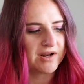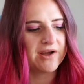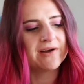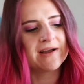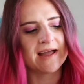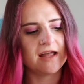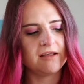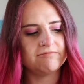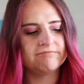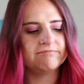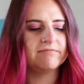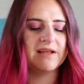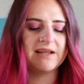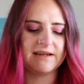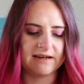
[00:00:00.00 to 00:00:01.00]
Okay,
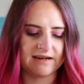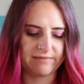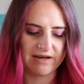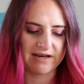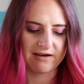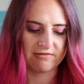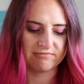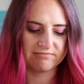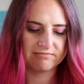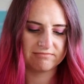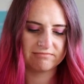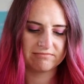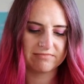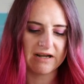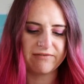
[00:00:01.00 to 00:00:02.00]
it didn't let me down.
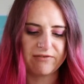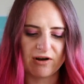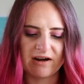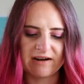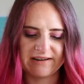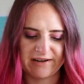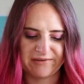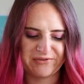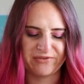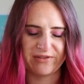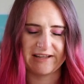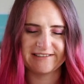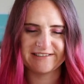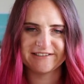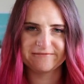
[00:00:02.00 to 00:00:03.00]
I've got high hopes for
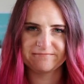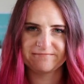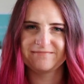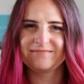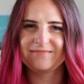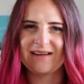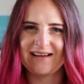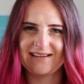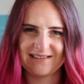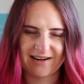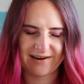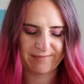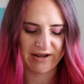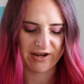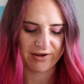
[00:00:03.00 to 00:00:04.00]
this. It's
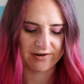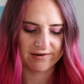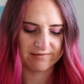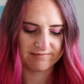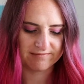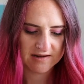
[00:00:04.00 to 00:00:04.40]
going to be good.